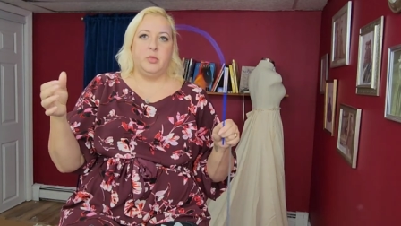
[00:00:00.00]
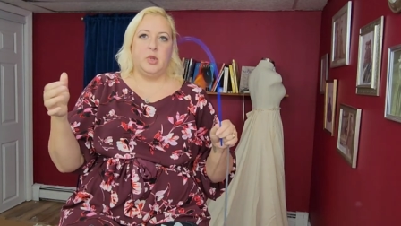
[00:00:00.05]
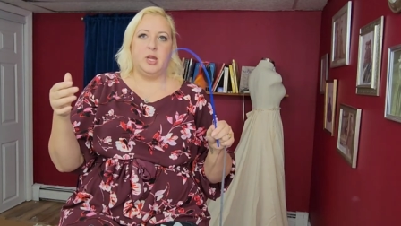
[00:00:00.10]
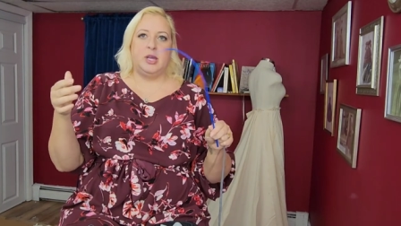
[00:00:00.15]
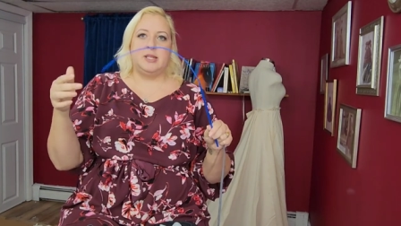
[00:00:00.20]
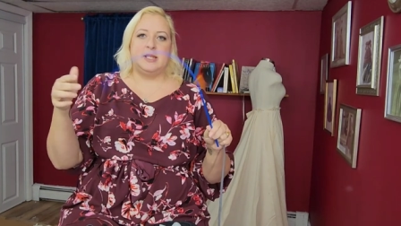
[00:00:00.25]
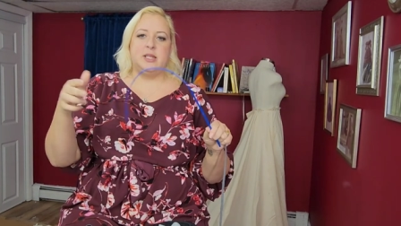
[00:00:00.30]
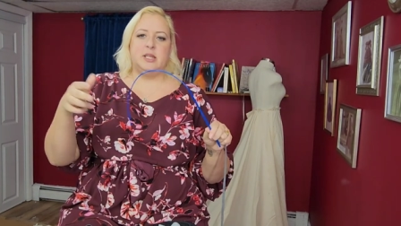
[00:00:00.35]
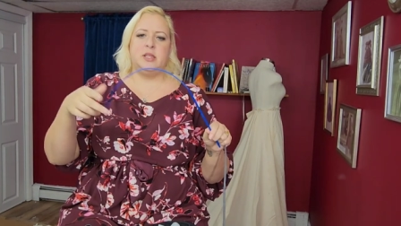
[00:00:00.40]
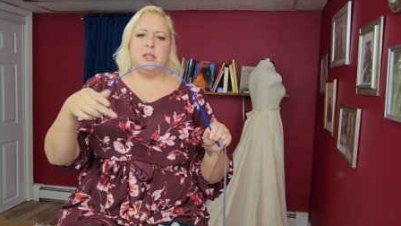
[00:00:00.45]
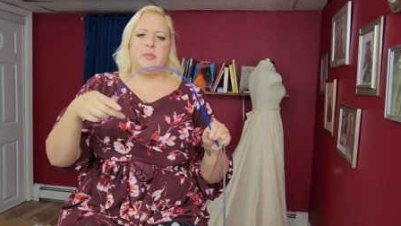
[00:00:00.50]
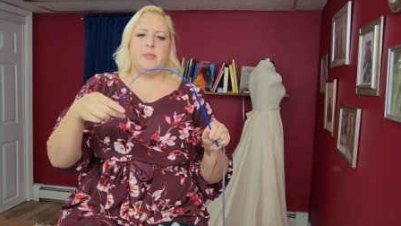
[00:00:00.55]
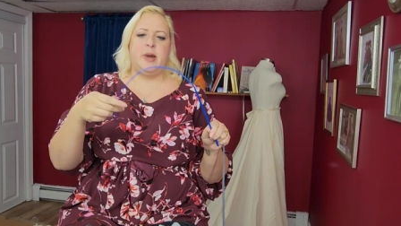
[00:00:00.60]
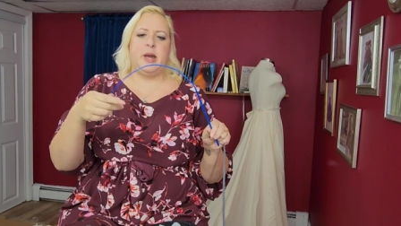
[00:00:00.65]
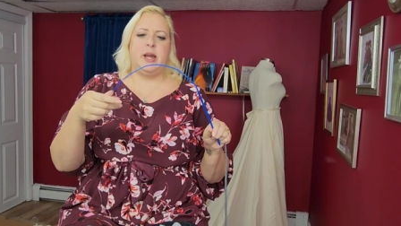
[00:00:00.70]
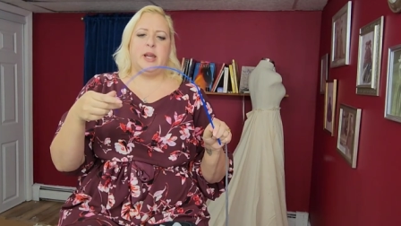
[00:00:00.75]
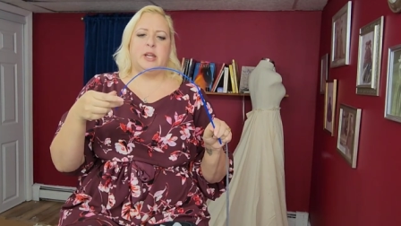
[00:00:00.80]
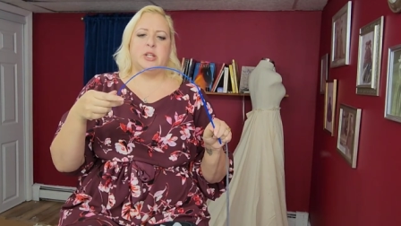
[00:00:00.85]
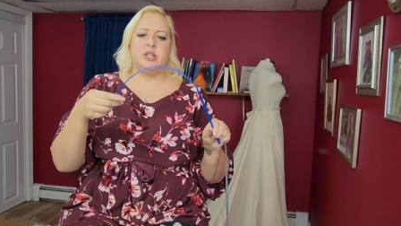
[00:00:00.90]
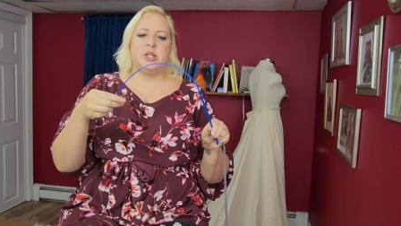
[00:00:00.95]
It's in the
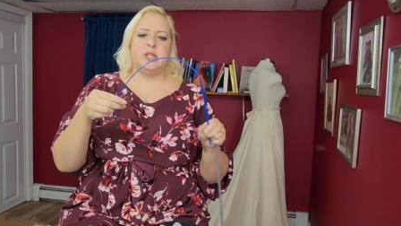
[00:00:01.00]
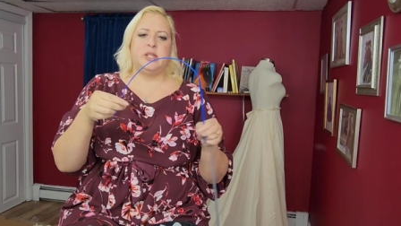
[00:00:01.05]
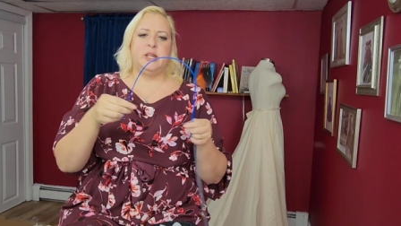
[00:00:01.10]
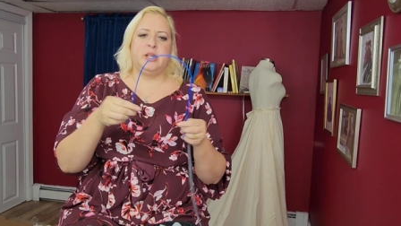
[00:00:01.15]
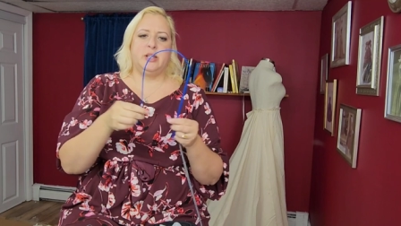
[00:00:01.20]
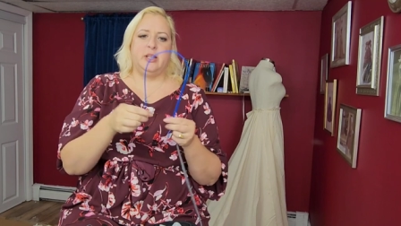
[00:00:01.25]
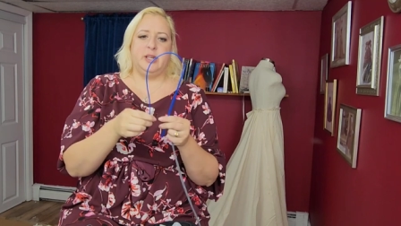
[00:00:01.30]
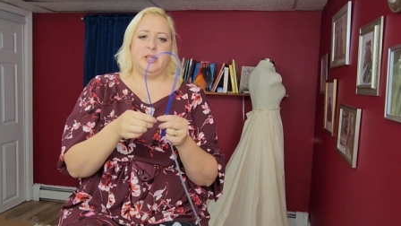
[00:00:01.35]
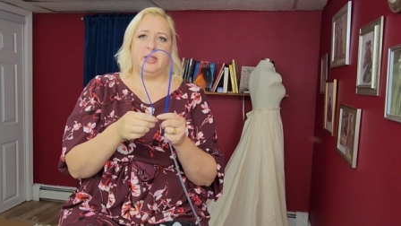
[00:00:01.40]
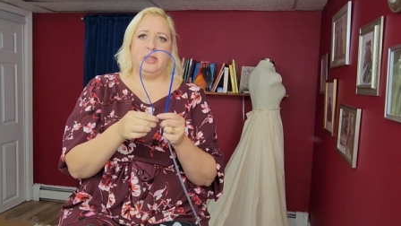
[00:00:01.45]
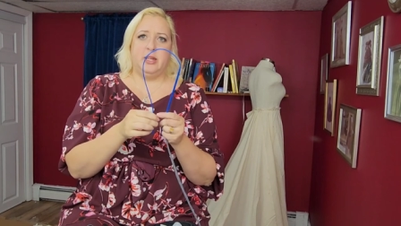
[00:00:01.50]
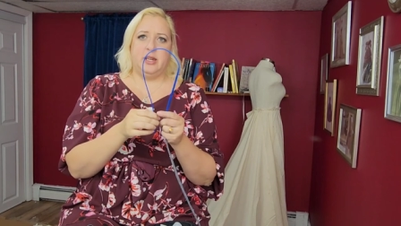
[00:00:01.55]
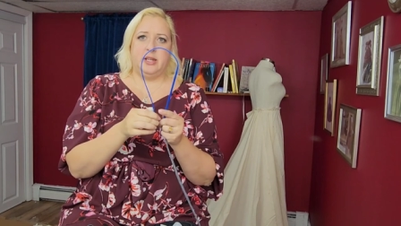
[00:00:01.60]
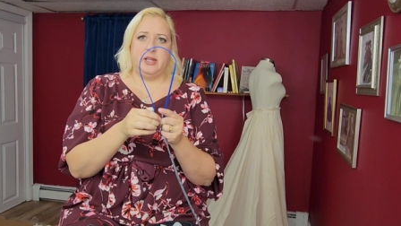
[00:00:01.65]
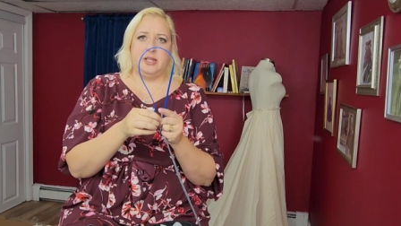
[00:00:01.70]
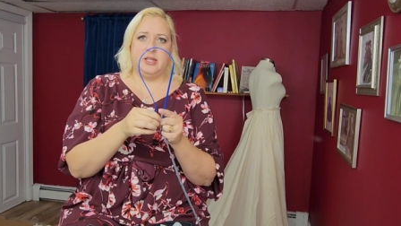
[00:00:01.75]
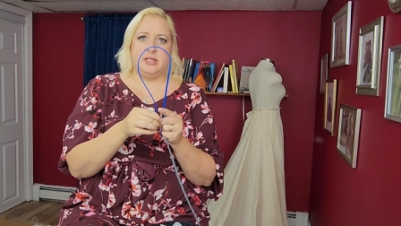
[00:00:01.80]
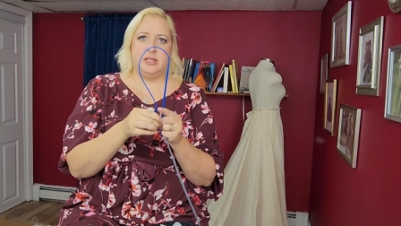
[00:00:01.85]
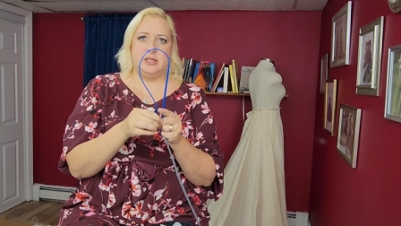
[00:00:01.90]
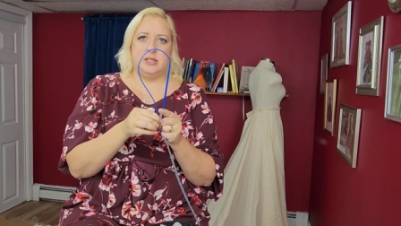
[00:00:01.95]
package, I think, like
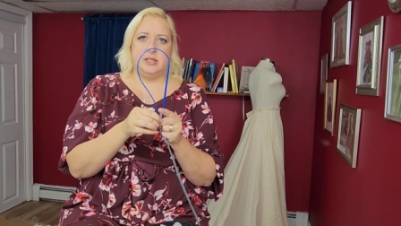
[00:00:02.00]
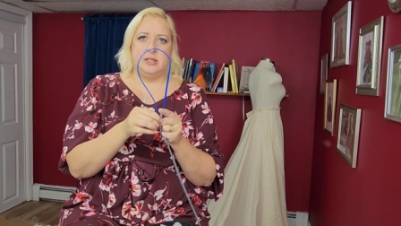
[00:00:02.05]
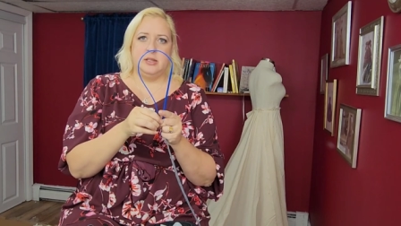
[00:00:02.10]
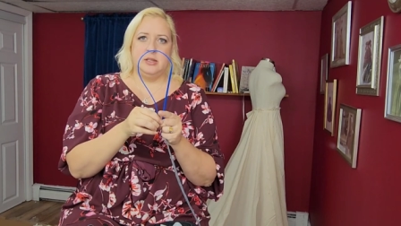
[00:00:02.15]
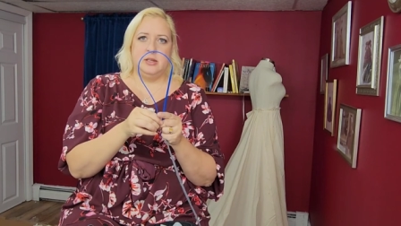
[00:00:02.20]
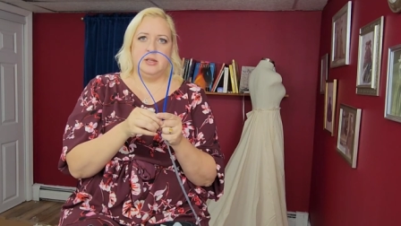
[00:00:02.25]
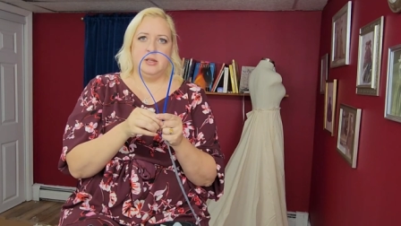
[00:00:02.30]
this.